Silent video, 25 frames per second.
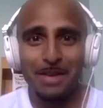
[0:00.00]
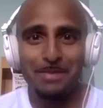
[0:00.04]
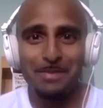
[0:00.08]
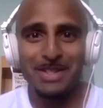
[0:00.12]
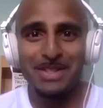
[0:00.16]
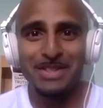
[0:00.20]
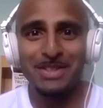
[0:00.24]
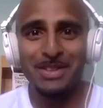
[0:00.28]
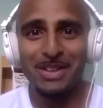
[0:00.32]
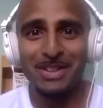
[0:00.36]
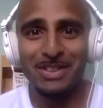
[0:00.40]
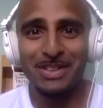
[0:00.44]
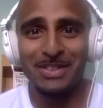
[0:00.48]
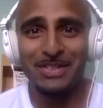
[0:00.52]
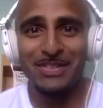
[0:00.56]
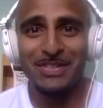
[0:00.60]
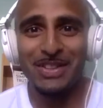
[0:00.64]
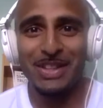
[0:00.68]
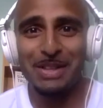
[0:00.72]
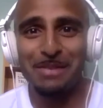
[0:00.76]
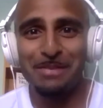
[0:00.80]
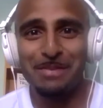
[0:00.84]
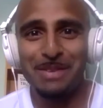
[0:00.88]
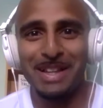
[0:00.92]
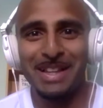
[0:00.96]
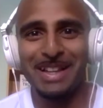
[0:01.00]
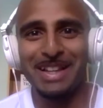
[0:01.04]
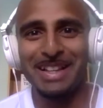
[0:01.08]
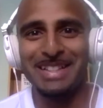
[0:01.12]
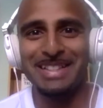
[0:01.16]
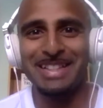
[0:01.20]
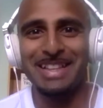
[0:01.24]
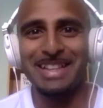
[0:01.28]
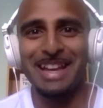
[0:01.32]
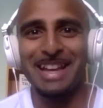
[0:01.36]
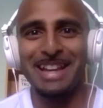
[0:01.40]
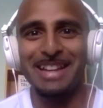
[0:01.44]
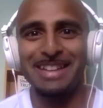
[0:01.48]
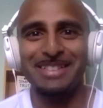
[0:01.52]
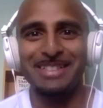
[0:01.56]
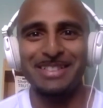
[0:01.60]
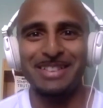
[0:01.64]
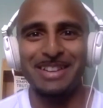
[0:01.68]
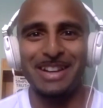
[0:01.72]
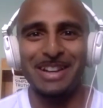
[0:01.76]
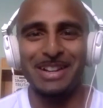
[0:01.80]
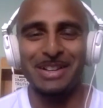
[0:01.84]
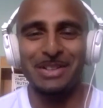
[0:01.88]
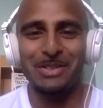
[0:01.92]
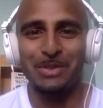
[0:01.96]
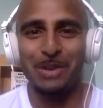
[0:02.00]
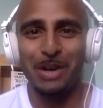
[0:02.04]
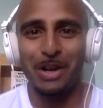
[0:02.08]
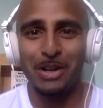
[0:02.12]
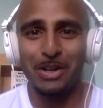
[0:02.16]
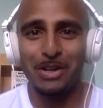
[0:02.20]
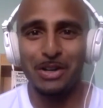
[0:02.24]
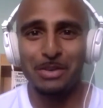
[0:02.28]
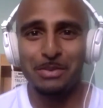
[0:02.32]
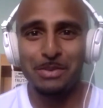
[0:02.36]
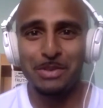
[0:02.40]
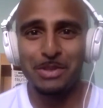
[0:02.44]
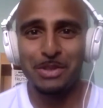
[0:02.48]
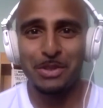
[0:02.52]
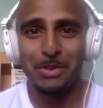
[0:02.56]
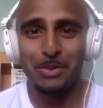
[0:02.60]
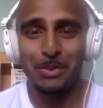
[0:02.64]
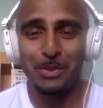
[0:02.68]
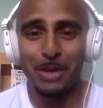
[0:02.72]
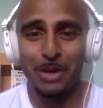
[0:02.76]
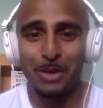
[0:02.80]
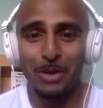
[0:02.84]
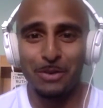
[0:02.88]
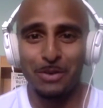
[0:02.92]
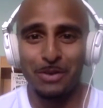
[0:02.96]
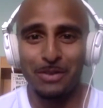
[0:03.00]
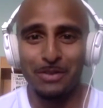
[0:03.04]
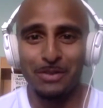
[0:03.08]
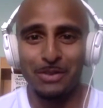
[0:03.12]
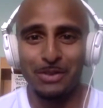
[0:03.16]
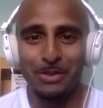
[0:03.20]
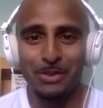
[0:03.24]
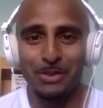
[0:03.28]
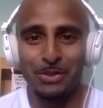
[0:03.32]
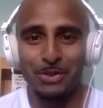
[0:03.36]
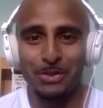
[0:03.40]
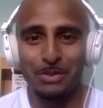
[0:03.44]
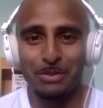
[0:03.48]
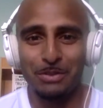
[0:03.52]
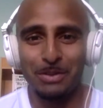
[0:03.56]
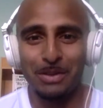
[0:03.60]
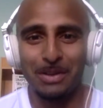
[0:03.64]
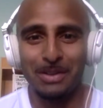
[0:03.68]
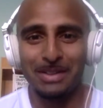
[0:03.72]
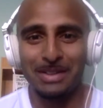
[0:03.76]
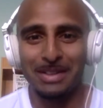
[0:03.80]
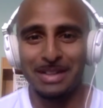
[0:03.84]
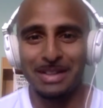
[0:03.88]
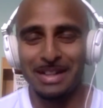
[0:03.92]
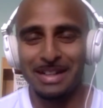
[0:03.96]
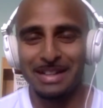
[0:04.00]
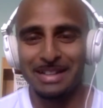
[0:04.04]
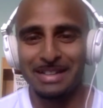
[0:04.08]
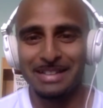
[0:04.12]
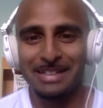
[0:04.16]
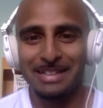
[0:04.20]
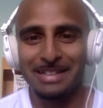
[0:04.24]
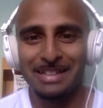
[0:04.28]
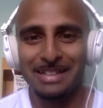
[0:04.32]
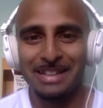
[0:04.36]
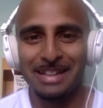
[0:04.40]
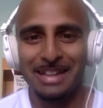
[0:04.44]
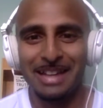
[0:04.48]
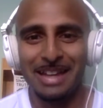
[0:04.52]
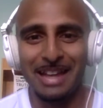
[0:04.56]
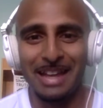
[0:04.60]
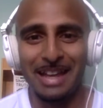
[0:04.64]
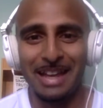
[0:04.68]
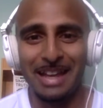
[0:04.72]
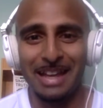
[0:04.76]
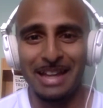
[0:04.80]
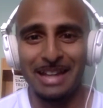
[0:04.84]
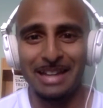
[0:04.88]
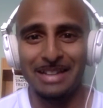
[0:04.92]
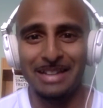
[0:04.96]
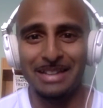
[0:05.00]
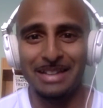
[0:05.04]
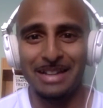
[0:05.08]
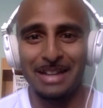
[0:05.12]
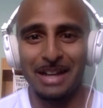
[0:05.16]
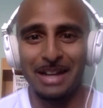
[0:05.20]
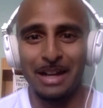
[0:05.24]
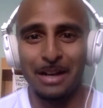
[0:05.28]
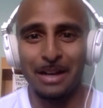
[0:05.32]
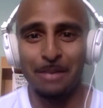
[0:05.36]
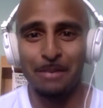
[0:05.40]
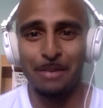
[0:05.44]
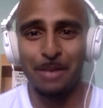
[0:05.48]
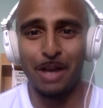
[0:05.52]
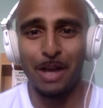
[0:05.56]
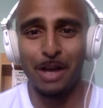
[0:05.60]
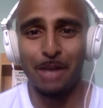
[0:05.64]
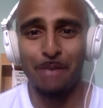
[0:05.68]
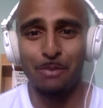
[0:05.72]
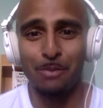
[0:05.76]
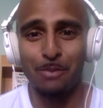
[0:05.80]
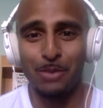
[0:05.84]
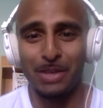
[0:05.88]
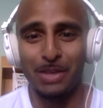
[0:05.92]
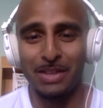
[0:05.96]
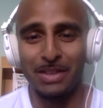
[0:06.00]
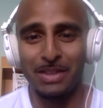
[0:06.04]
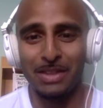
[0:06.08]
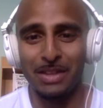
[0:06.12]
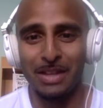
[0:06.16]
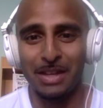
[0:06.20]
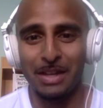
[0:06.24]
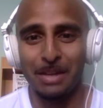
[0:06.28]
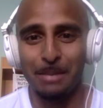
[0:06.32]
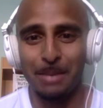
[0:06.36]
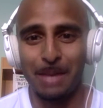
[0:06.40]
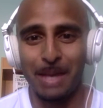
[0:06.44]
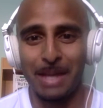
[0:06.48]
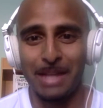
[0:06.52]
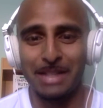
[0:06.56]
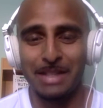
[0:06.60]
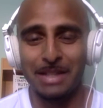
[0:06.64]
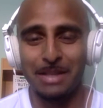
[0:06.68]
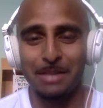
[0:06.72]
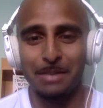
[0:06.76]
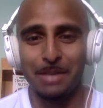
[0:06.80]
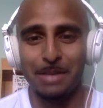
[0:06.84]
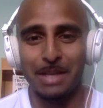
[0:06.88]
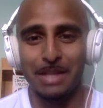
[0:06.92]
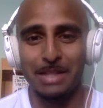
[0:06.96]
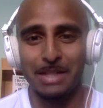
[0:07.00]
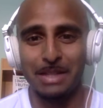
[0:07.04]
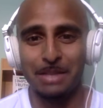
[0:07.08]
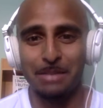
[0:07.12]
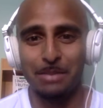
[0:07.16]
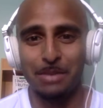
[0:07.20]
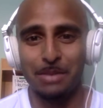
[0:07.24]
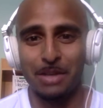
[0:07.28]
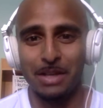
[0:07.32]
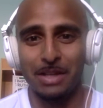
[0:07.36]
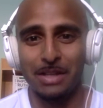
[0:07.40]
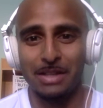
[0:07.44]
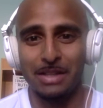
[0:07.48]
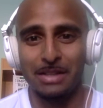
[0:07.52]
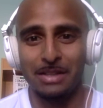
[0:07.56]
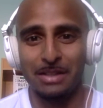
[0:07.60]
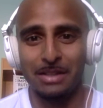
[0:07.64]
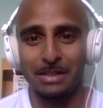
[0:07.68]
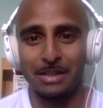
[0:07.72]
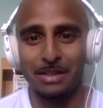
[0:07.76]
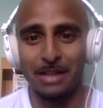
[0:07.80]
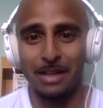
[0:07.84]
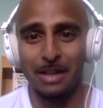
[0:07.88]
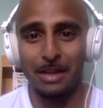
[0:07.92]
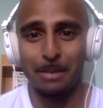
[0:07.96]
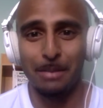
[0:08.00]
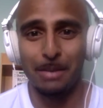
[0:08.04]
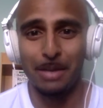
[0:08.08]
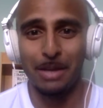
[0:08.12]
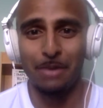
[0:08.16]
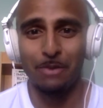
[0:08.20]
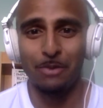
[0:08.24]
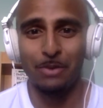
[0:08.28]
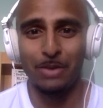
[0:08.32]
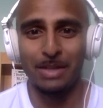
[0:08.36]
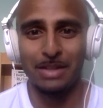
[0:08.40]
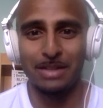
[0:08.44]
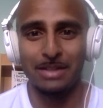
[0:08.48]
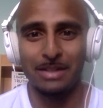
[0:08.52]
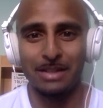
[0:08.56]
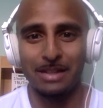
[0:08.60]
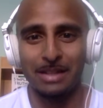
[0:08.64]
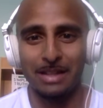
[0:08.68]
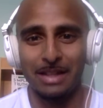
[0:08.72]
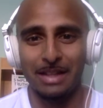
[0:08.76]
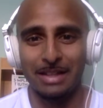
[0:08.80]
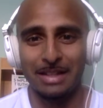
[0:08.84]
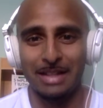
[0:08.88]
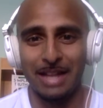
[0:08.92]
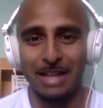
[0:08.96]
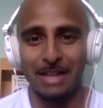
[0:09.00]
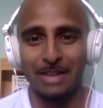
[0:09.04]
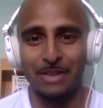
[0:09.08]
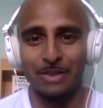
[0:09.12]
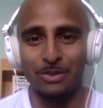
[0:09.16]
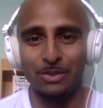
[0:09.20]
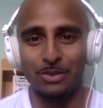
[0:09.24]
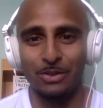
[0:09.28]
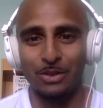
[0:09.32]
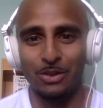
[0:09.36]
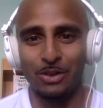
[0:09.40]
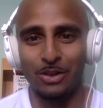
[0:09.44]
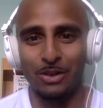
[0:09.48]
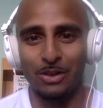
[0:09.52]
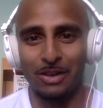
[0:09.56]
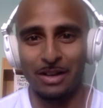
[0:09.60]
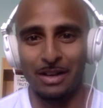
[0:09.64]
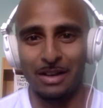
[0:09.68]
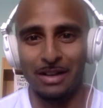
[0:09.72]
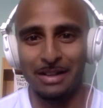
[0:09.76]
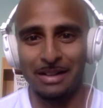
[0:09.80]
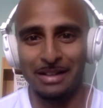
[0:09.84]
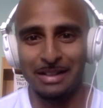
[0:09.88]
is Dr. Philip Alexander, and welcome to the World Revolution podcast. And I'm with an amazing person that I met recently, Danielle Laura.